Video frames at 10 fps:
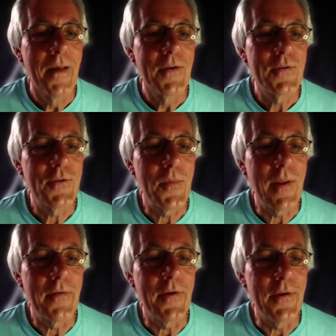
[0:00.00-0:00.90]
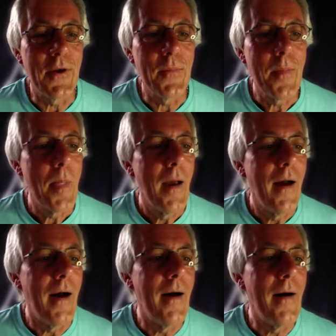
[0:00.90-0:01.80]
Stop laughing, you.
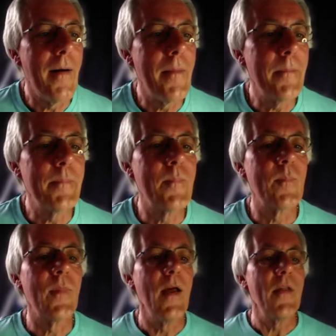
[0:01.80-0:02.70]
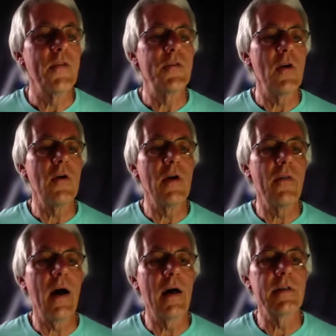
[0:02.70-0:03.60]
The song and the
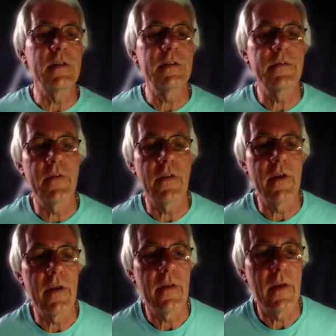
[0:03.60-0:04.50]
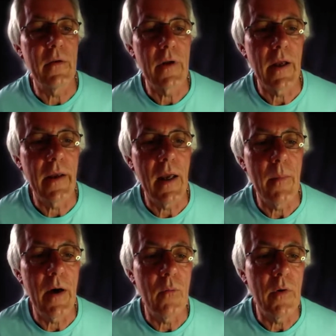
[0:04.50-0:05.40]
artist for the lyric I came
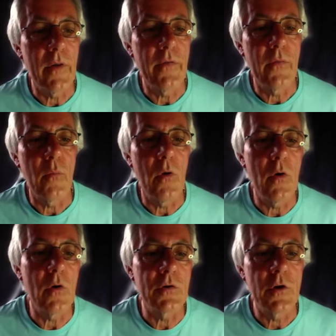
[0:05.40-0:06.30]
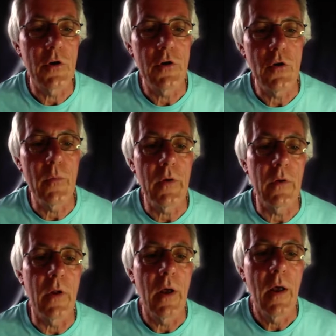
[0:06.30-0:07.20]
out with was
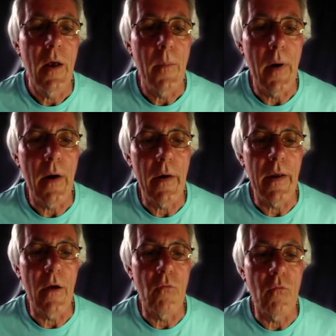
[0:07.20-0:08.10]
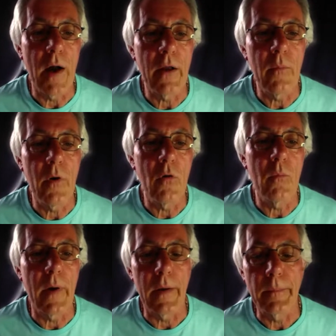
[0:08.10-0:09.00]
Human by Rag and Bone
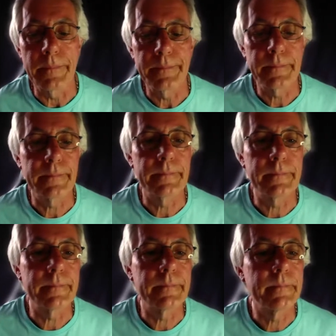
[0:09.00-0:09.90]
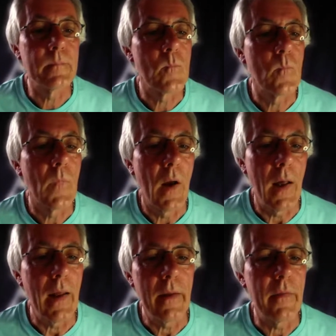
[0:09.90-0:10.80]
Man. I
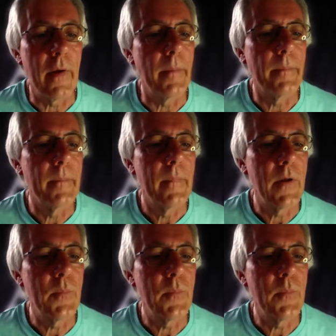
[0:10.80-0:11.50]
like that. That's